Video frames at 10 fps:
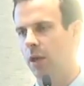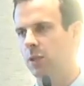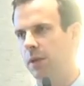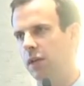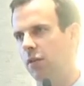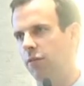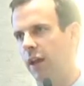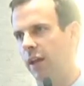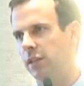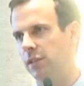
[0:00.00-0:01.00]
much bigger
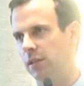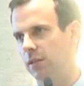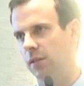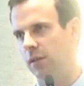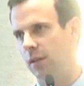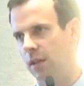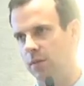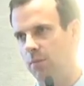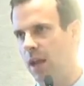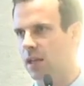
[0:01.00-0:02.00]
effect, and
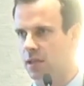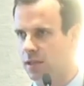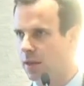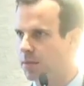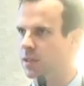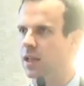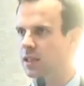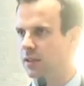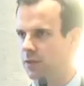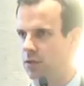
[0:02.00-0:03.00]
it makes some
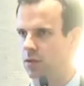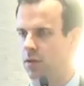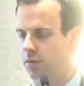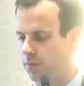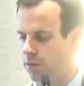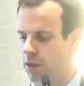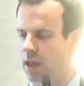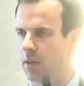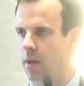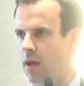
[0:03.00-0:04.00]
sense if you sort of
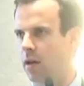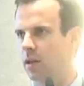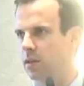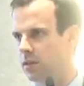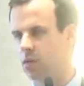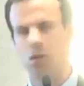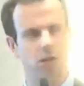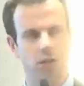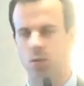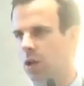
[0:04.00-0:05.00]
think about it, is that
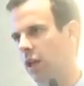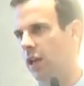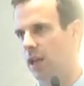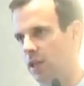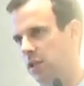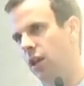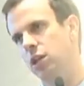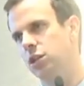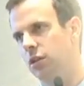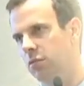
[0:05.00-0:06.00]
surgeons working in
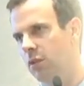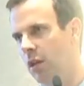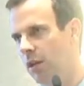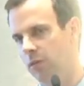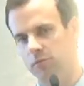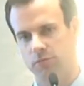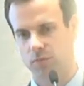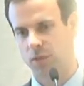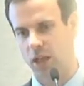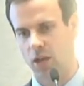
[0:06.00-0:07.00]
isolation,
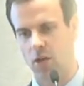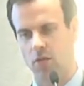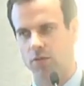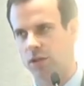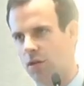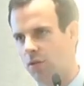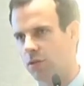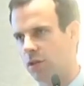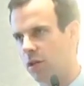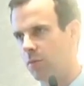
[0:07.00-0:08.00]
they know 0
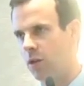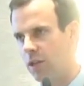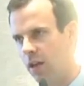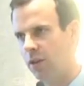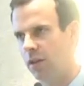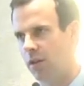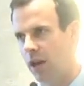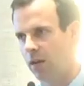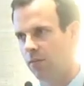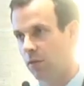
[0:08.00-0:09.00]
is a good mortality
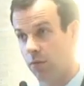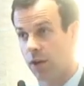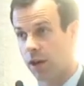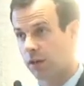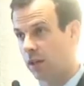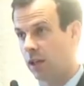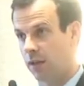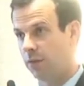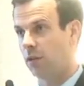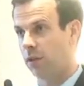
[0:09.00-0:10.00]
rate, though
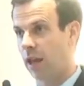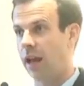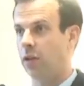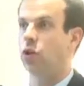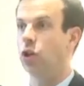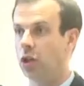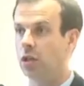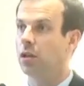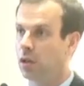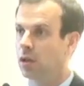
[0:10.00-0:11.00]
frankly, if you're that
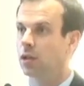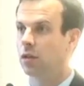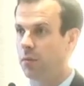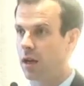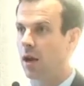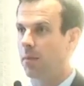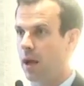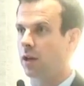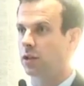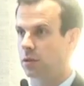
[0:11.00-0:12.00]
good, you may not
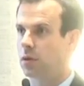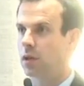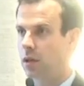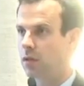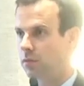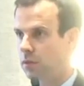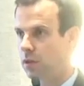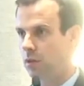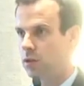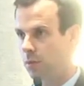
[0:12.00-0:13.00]
be actually working on,
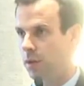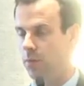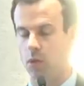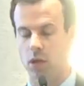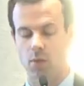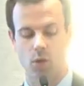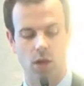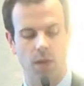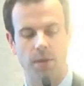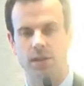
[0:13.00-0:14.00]
you should be working on more
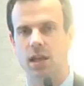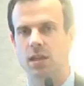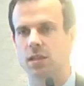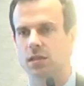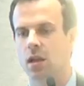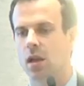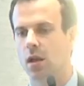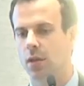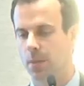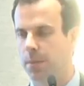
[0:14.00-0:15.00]
complex cases.
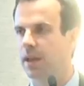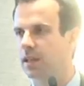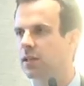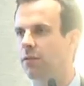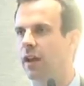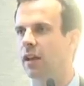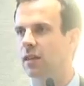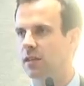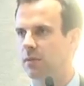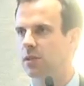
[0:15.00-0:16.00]
The biggest
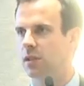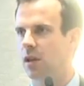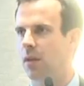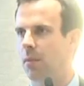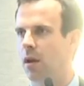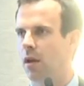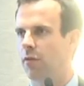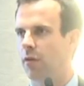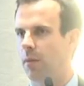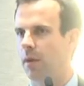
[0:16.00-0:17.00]
effect seems to come
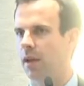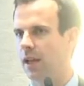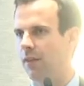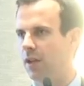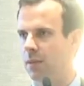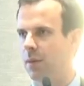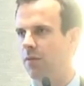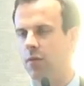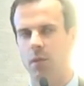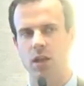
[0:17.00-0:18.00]
from giving them
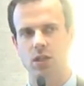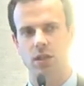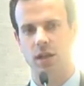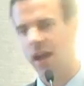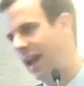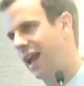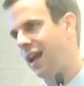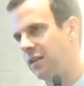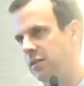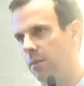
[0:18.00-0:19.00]
information that
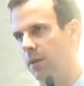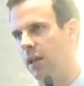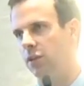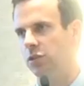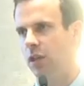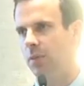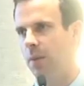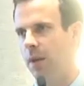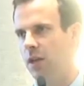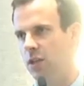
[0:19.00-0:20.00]
had somebody else treated
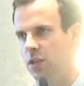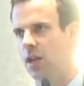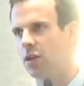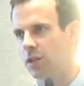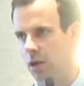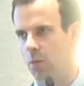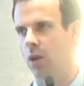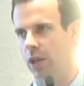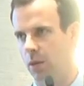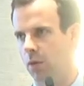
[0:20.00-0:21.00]
my patients, here's how
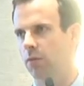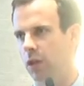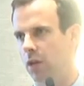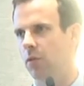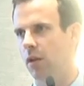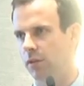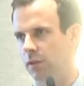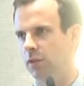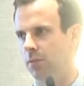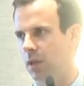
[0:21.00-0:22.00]
well they would have done
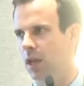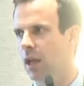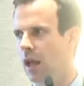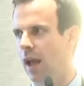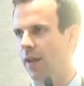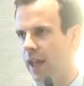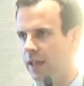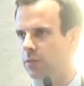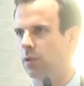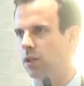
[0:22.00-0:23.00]
relative to me, and
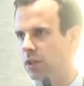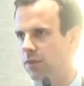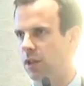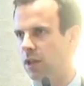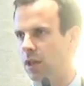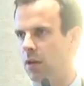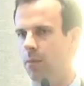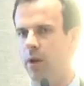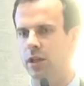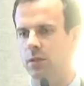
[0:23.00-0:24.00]
that's really shifting the needle
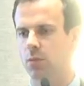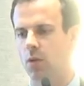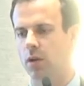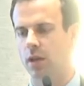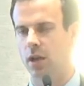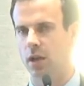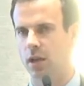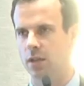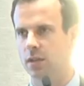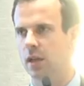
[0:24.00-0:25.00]
much more than it
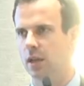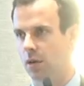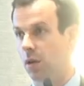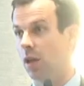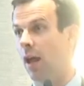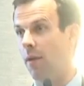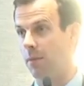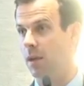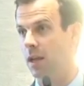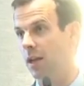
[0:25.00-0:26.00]
is,
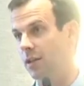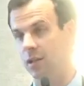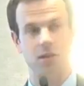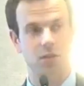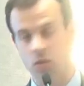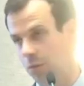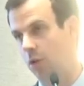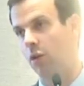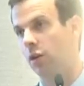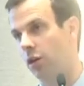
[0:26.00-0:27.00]
allowing me as a
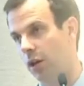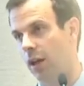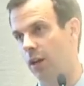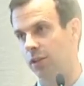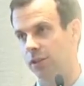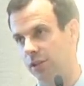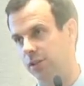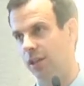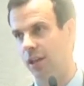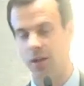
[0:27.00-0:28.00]
consumer or a cardiologist to
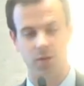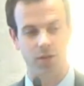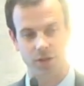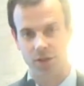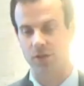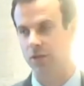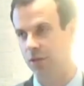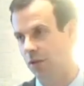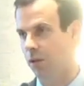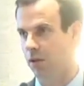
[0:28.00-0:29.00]
say, well,
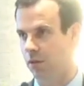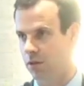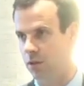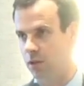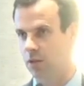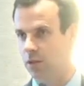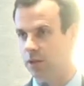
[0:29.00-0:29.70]
you don't want to go to Surgeon